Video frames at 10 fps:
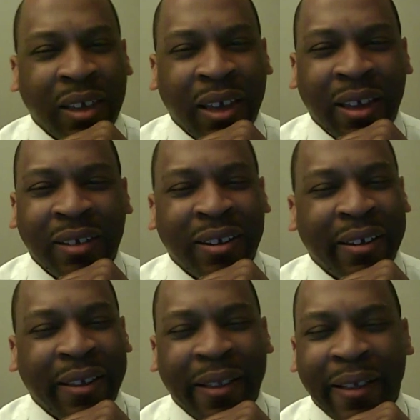And
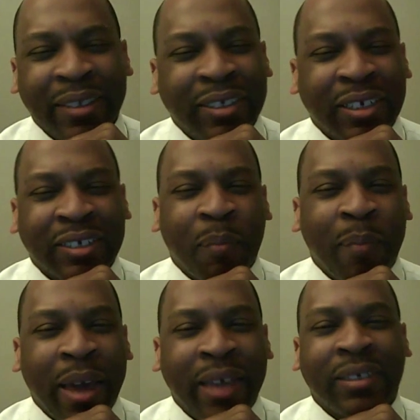it's just
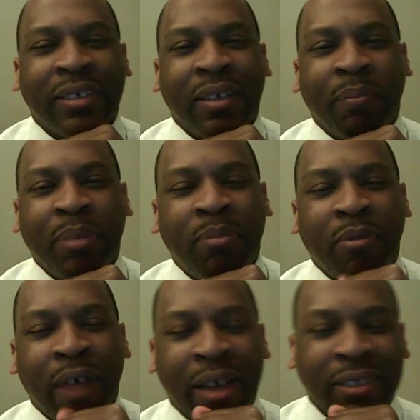amazing that
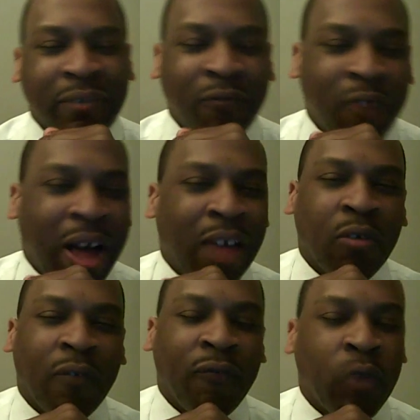people actually
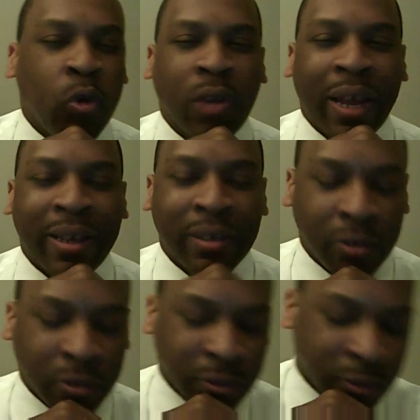follow a fool like you.